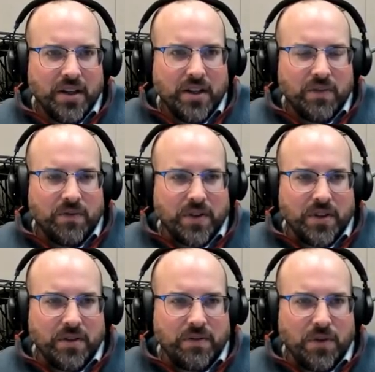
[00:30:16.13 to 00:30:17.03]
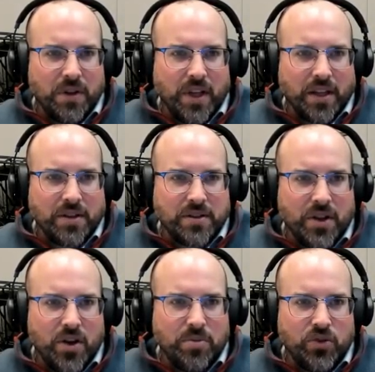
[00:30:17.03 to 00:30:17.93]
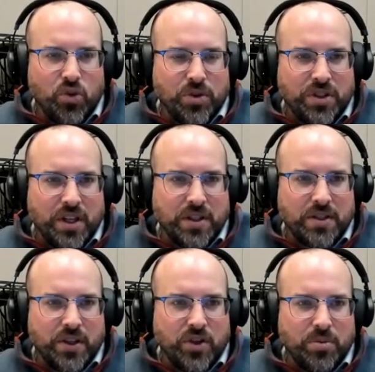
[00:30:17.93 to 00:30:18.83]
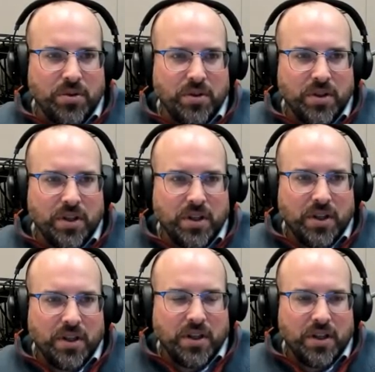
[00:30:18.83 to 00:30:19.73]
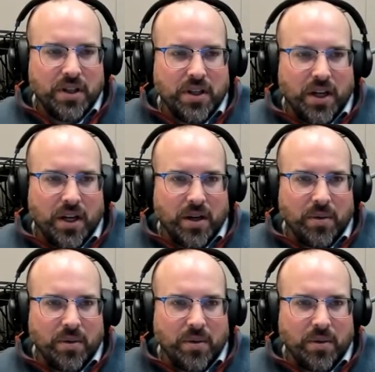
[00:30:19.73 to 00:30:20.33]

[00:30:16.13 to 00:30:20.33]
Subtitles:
50-foot length of slope, 2% slope. I